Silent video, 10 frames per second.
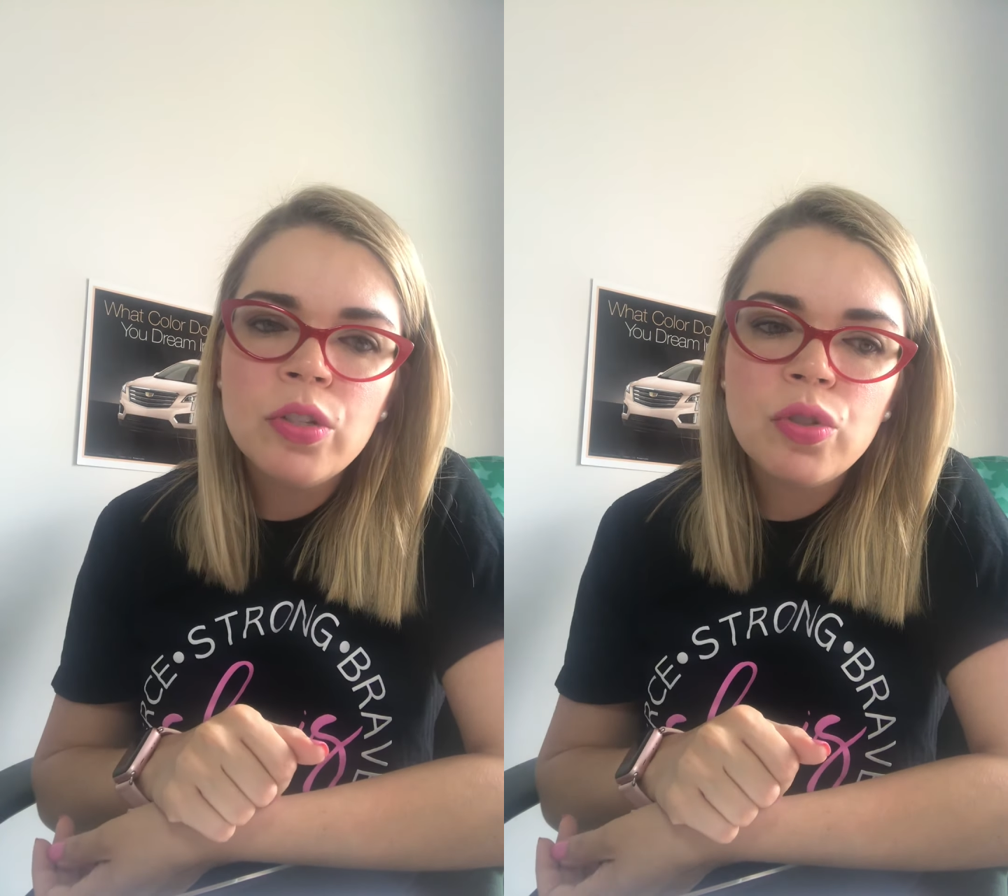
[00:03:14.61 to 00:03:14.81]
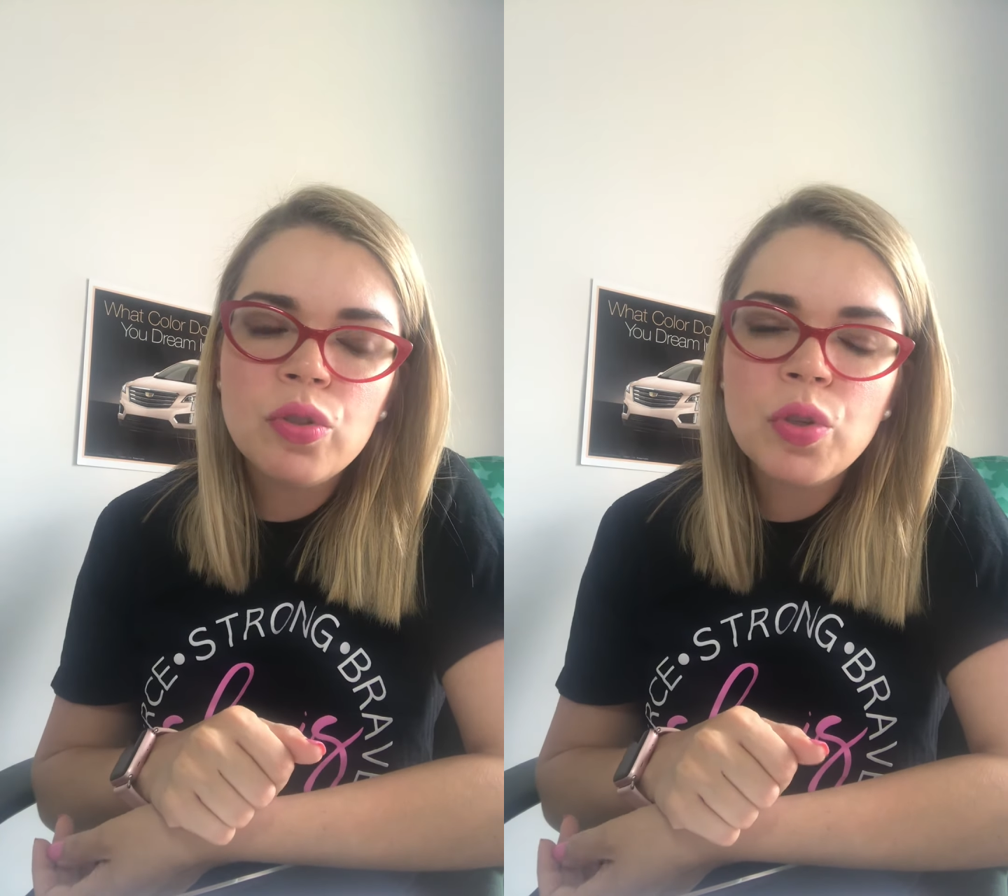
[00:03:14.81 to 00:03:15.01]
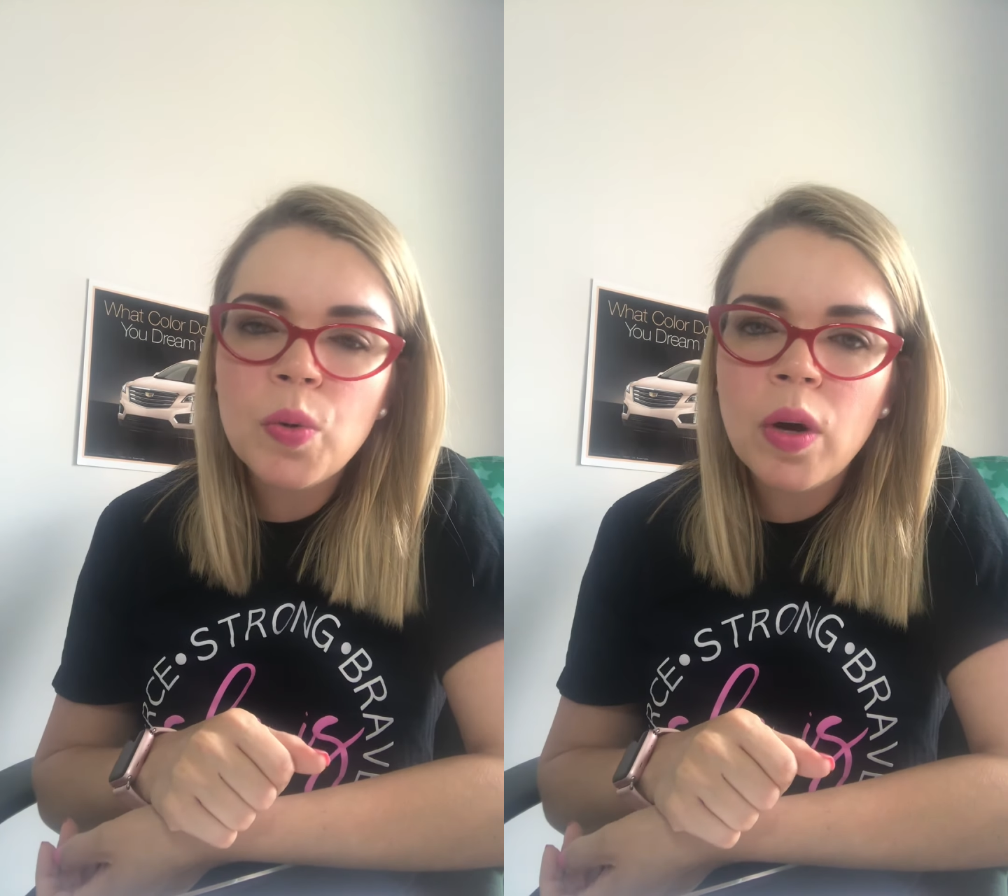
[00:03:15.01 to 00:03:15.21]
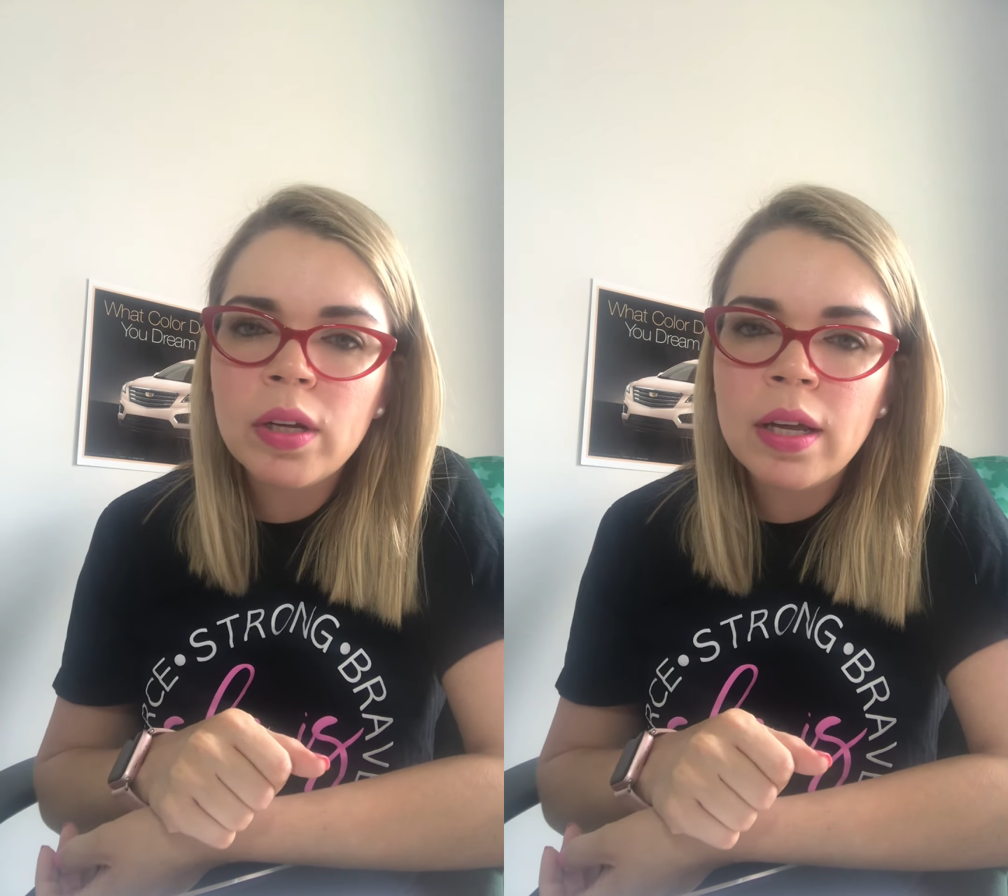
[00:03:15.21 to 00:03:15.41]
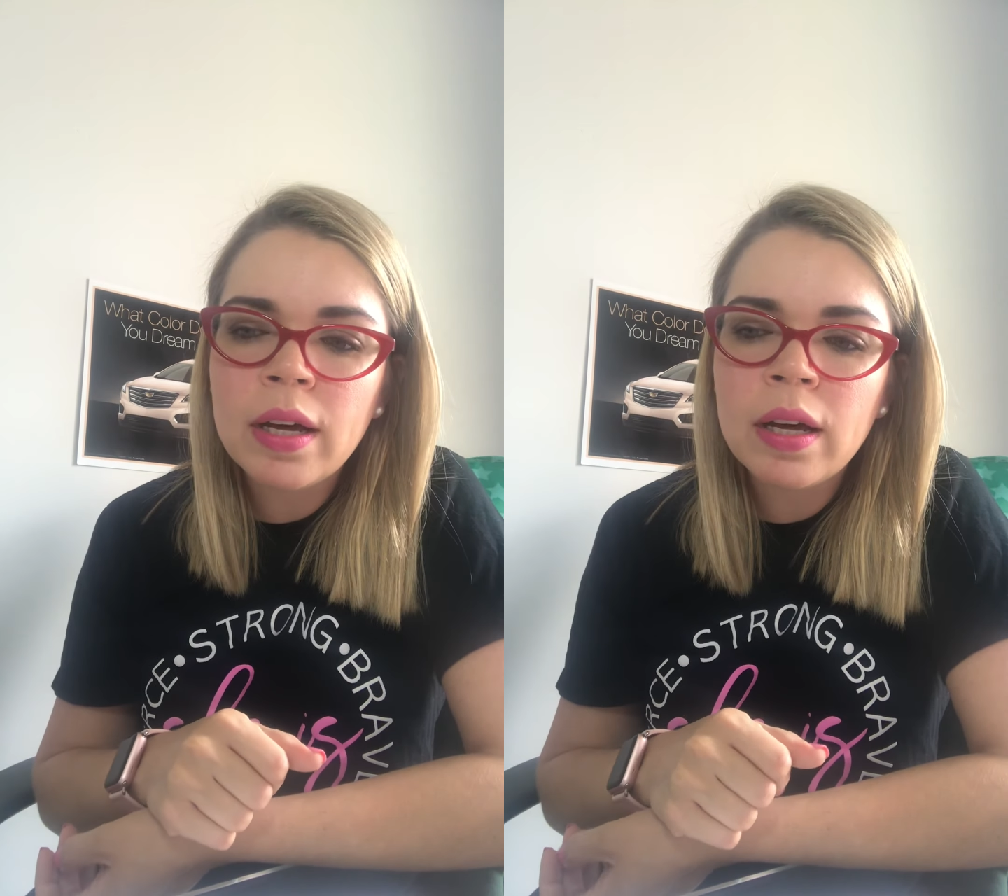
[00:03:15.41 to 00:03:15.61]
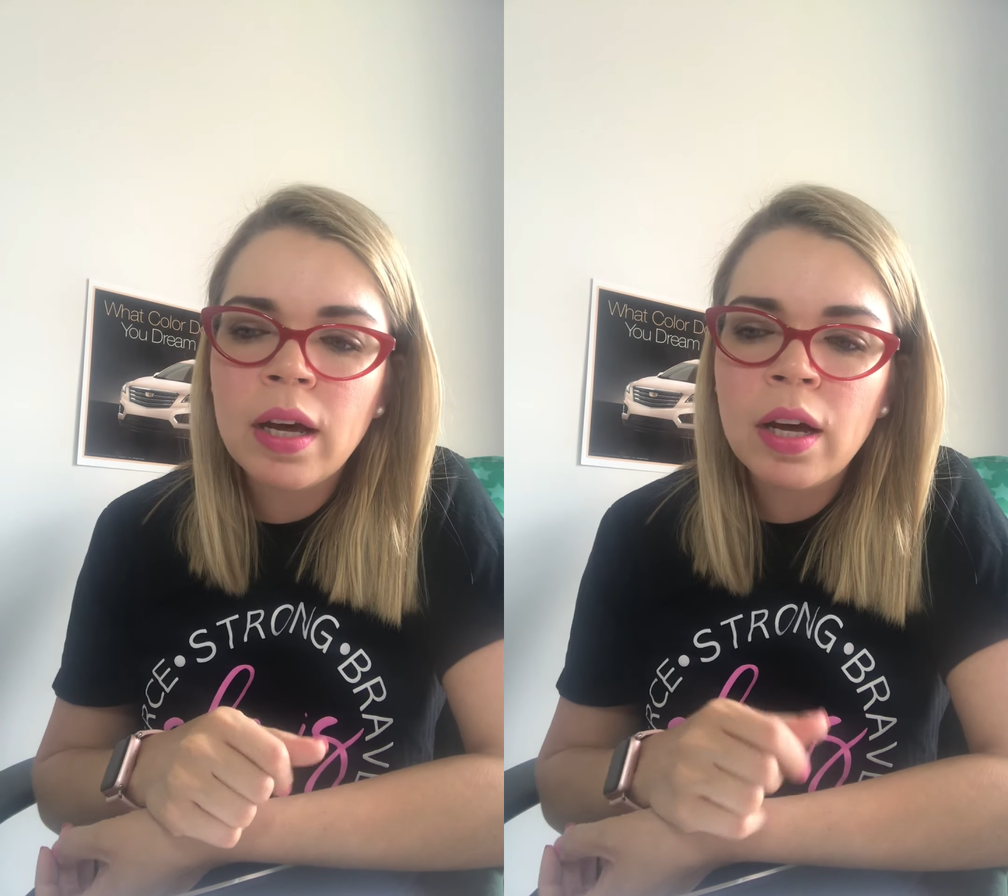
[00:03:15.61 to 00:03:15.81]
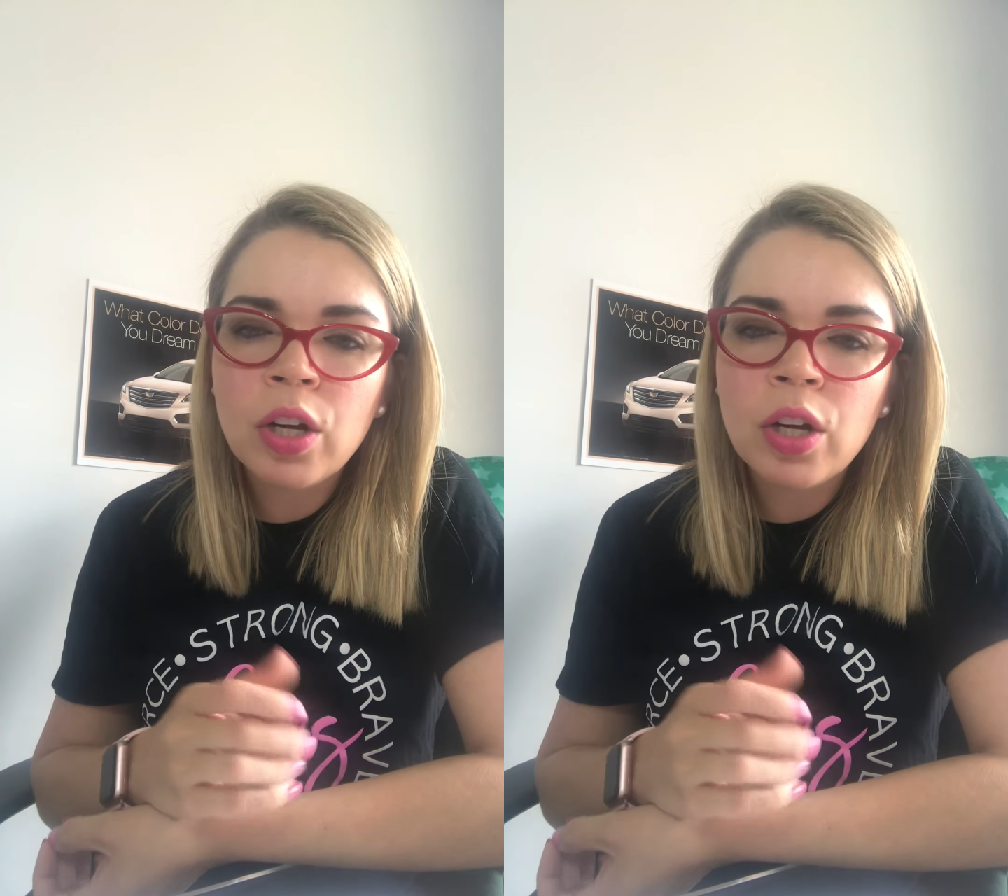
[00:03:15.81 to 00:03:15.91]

to do on a